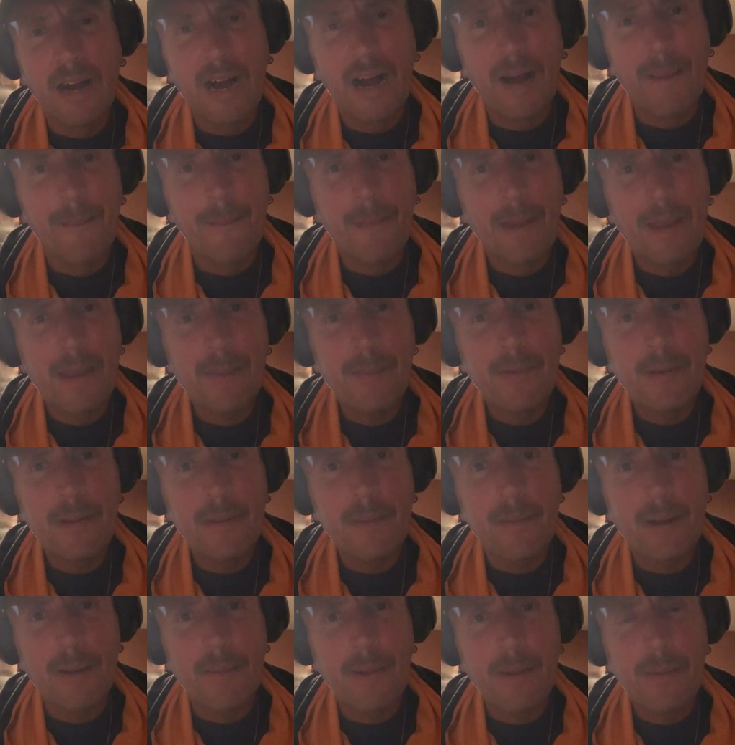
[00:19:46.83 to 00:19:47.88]
I may
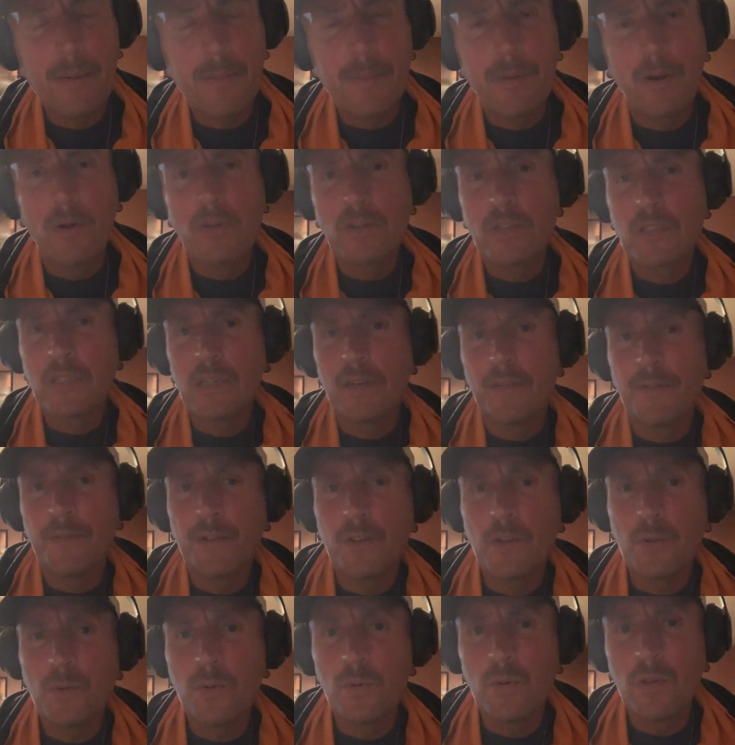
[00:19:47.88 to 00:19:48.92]
be posting a
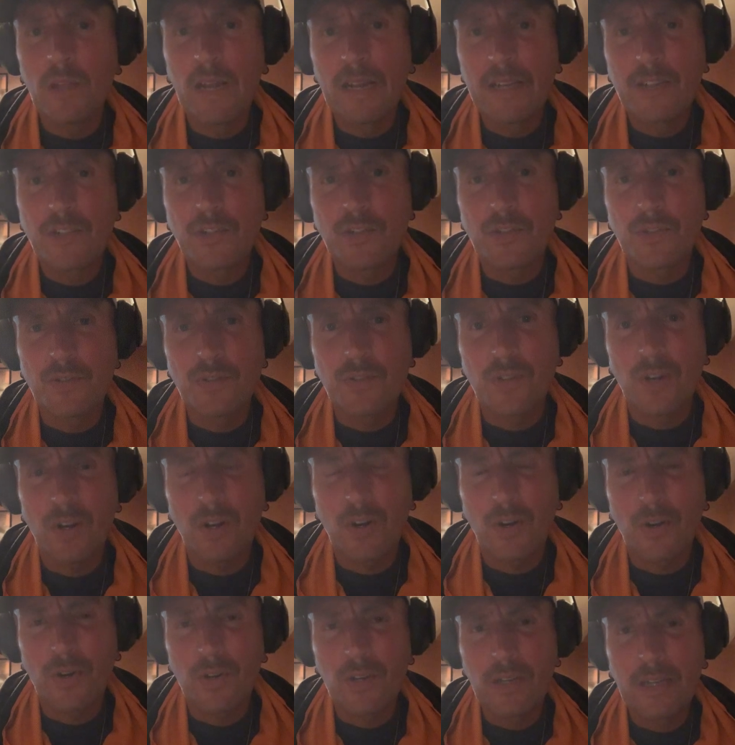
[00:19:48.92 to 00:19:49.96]
few lectures
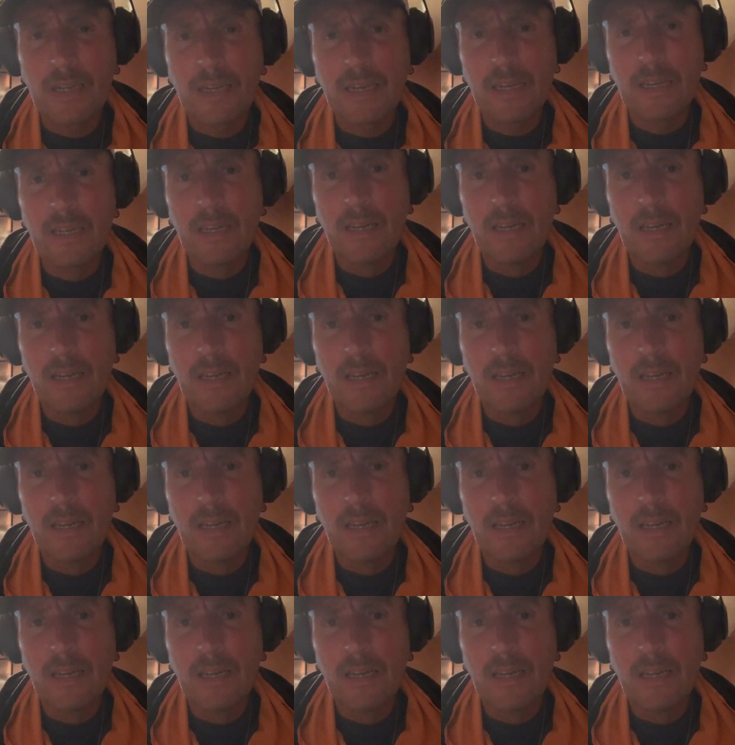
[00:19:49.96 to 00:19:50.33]
early,